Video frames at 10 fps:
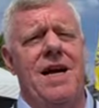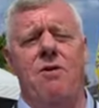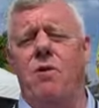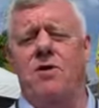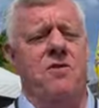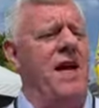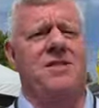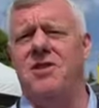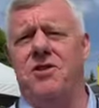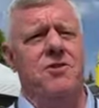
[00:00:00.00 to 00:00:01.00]
whether
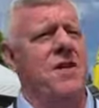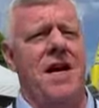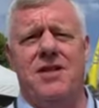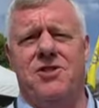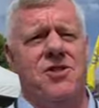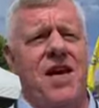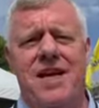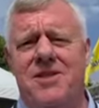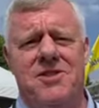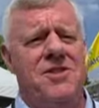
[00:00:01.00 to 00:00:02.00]
that's in the United
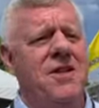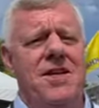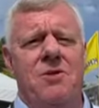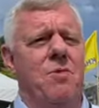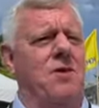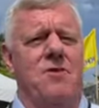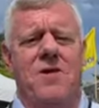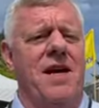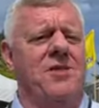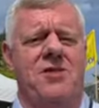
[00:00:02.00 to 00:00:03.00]
States, whether
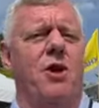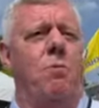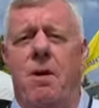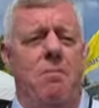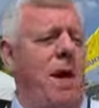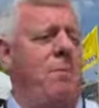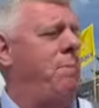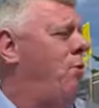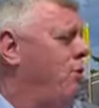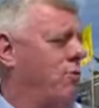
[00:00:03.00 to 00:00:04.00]
that's, you know, maybe
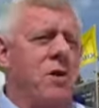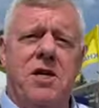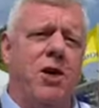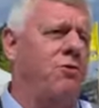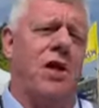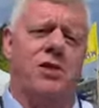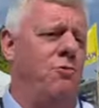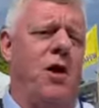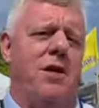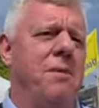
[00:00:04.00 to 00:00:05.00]
Puerto Rico
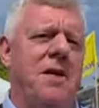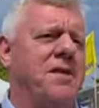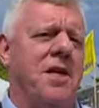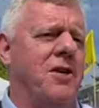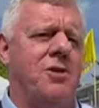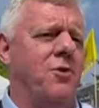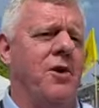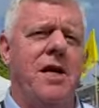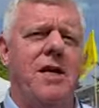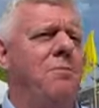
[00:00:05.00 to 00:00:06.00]
doesn't want to be a
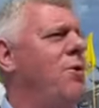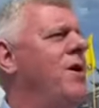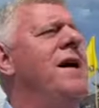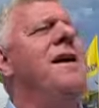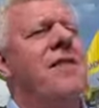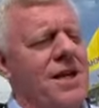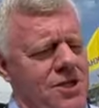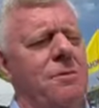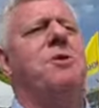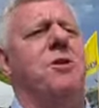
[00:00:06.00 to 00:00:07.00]
territory anymore.
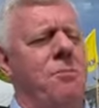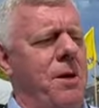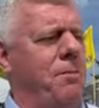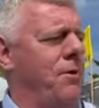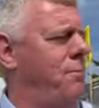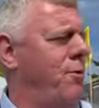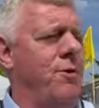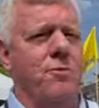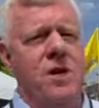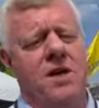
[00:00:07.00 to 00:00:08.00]
That's up to the people of
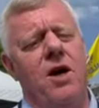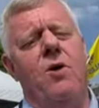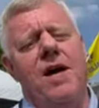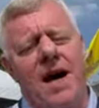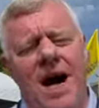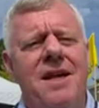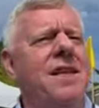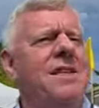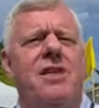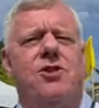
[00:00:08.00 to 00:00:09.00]
Puerto Rico. I
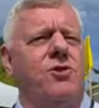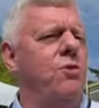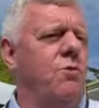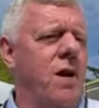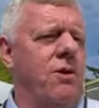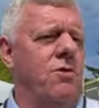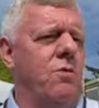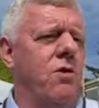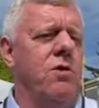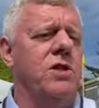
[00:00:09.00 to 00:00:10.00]
think that's true around the
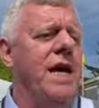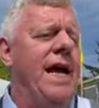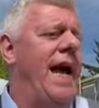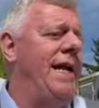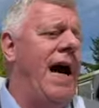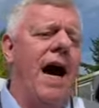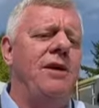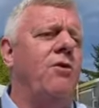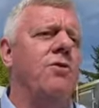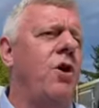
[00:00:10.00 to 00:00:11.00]
world. And I
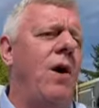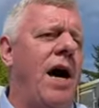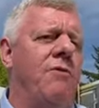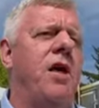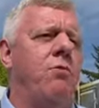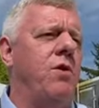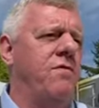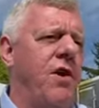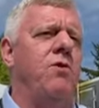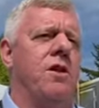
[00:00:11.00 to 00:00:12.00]
don't know how they would
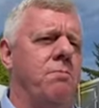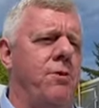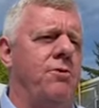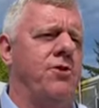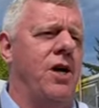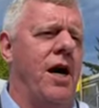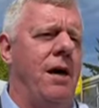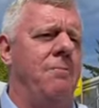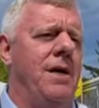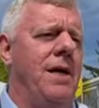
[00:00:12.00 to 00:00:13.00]
vote in
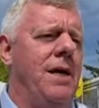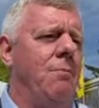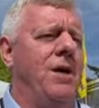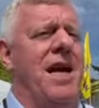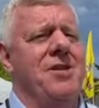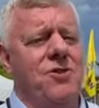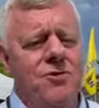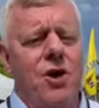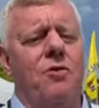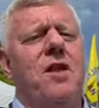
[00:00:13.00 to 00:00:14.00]
Punjab, but I
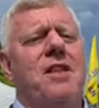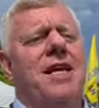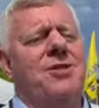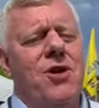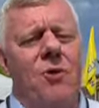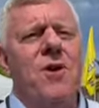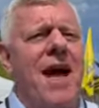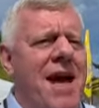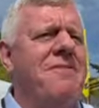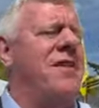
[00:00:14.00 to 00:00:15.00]
do know that they don't
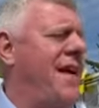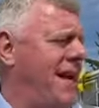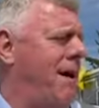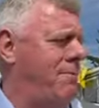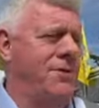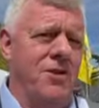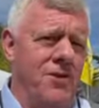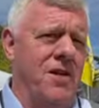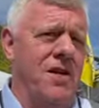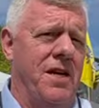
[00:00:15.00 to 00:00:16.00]
have that
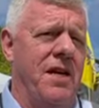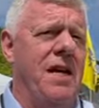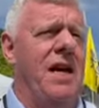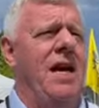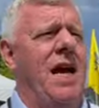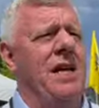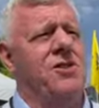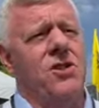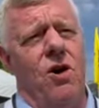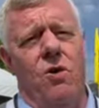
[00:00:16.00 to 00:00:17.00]
opportunity. And
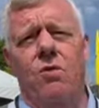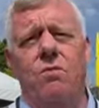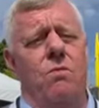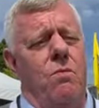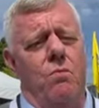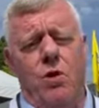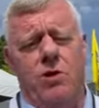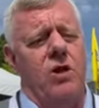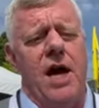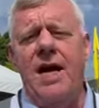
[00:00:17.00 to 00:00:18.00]
so we're
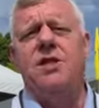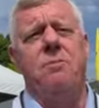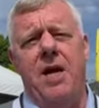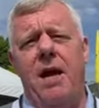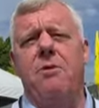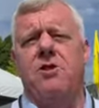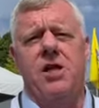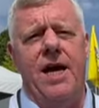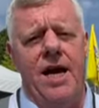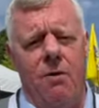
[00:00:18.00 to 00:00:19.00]
glad to be able
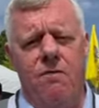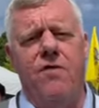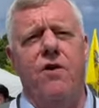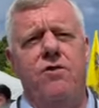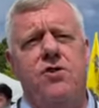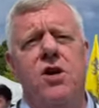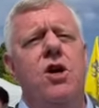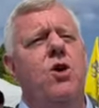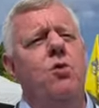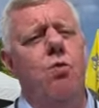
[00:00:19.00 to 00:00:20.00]
to help folks
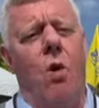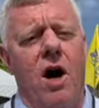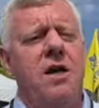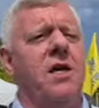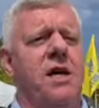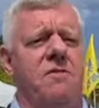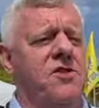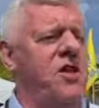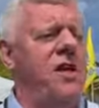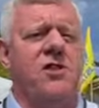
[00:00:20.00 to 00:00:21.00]
who want to give
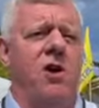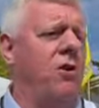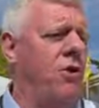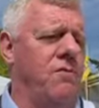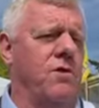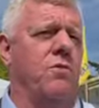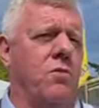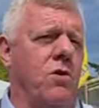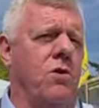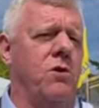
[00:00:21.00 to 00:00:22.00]
Sikhs all over the
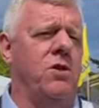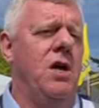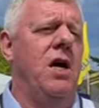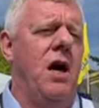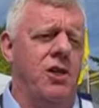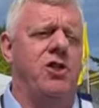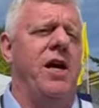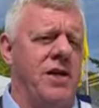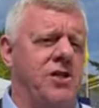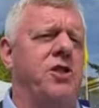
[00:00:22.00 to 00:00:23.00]
world a
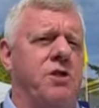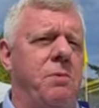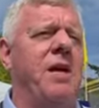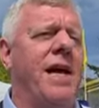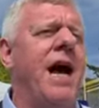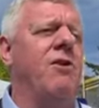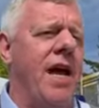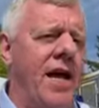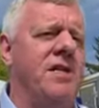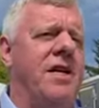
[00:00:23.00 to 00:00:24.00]
chance to speak out
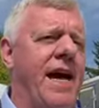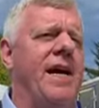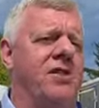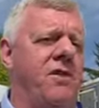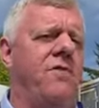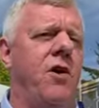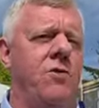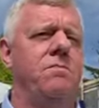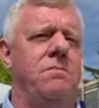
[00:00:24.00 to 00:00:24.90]
and to cast a vote.